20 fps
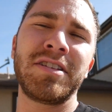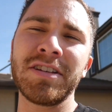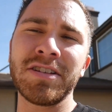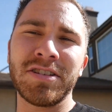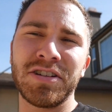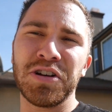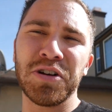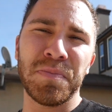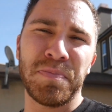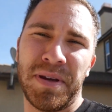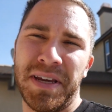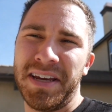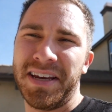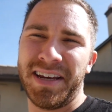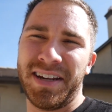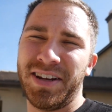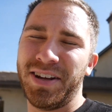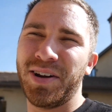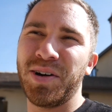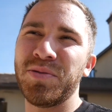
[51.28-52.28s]
just
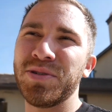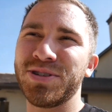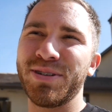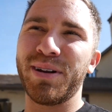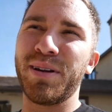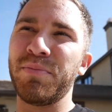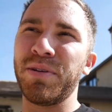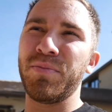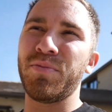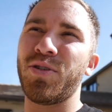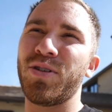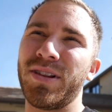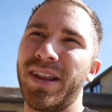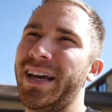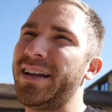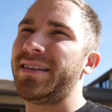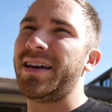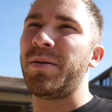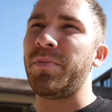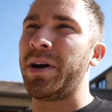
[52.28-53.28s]
European, you know, we're trying to be more
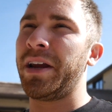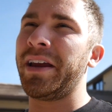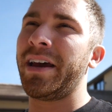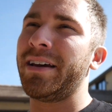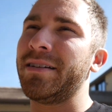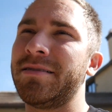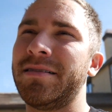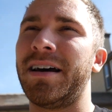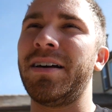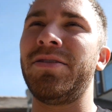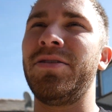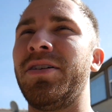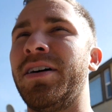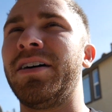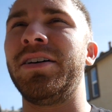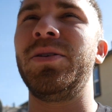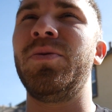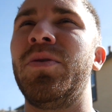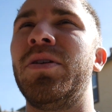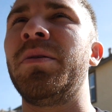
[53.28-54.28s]
like them, I guess. I don't know how
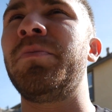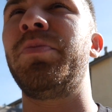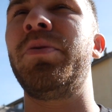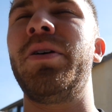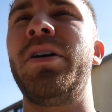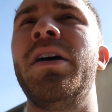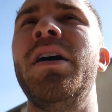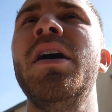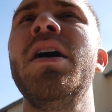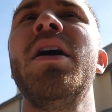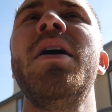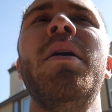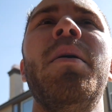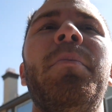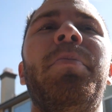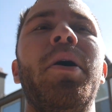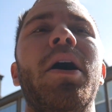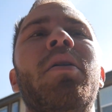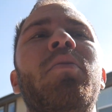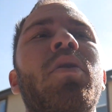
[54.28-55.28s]
you want to put it,
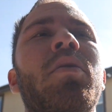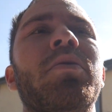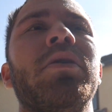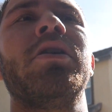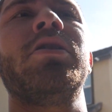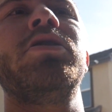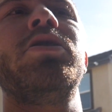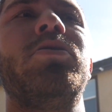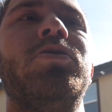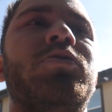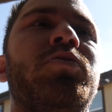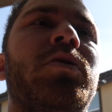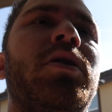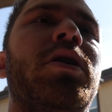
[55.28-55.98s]
but what we're gonna do is we're